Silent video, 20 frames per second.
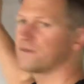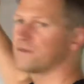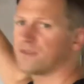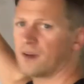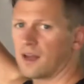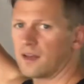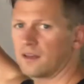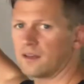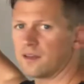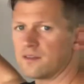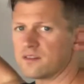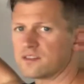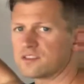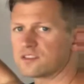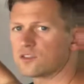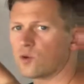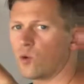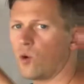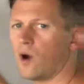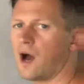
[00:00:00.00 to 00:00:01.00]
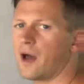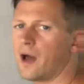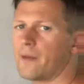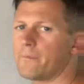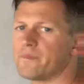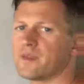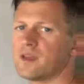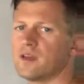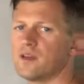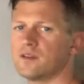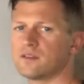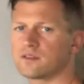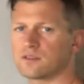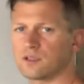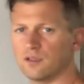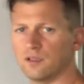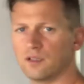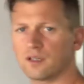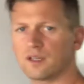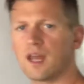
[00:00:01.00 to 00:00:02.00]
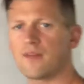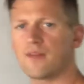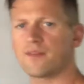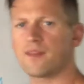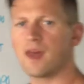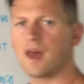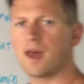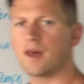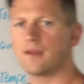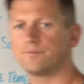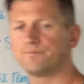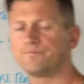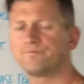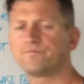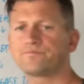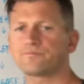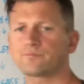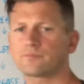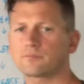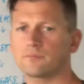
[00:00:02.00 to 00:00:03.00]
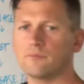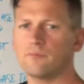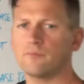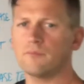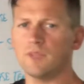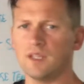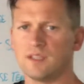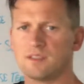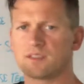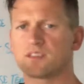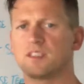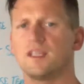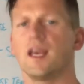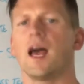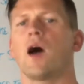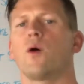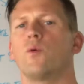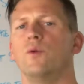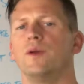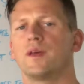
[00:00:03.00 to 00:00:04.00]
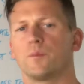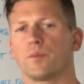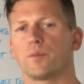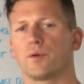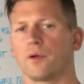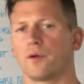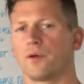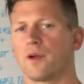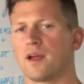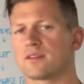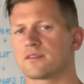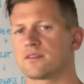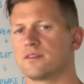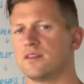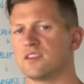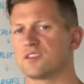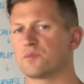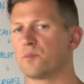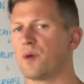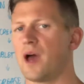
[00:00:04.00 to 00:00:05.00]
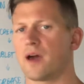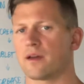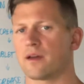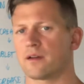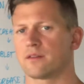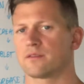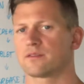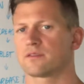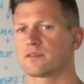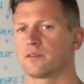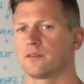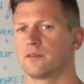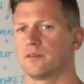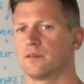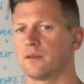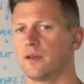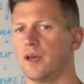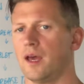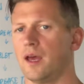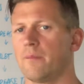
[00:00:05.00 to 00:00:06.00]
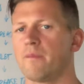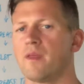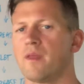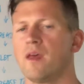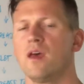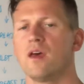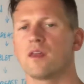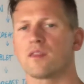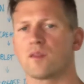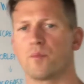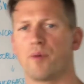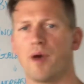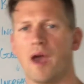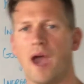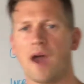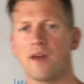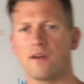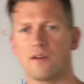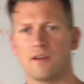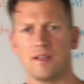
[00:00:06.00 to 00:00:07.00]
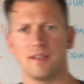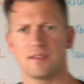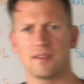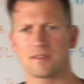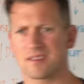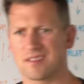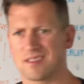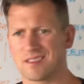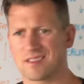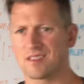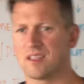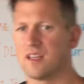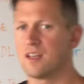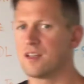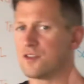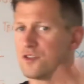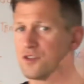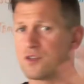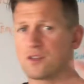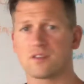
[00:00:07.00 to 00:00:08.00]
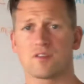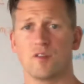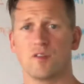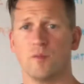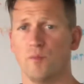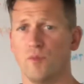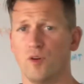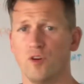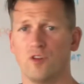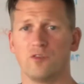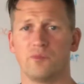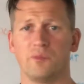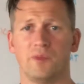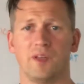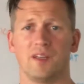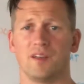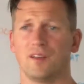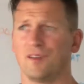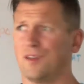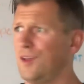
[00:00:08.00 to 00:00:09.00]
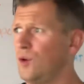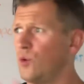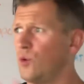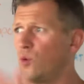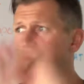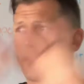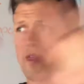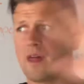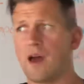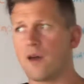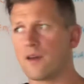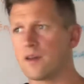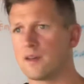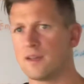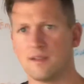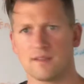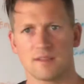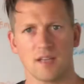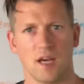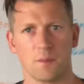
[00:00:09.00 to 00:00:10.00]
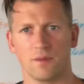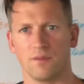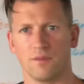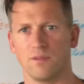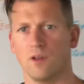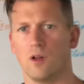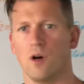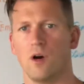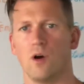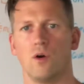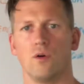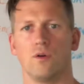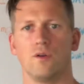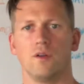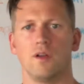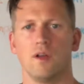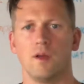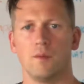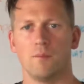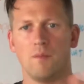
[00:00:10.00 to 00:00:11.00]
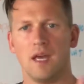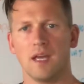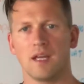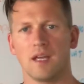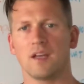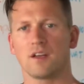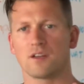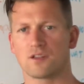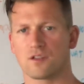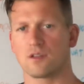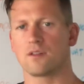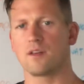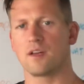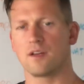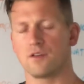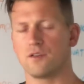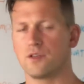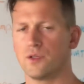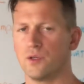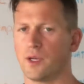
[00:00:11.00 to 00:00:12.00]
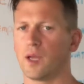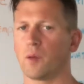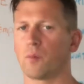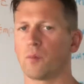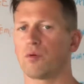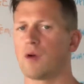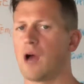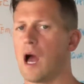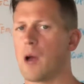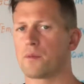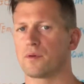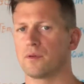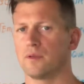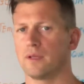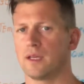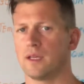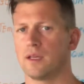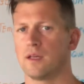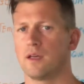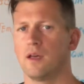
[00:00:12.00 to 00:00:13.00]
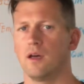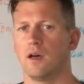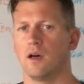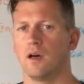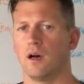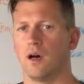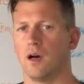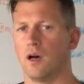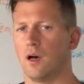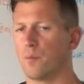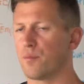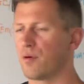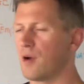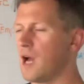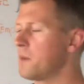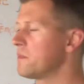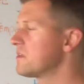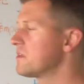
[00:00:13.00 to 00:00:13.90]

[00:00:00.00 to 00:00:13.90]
finally the squat to look at that and see how we can progress these patterns. Okay? The pattern is just the movement without any type of load, making sure that you're doing it properly. A prime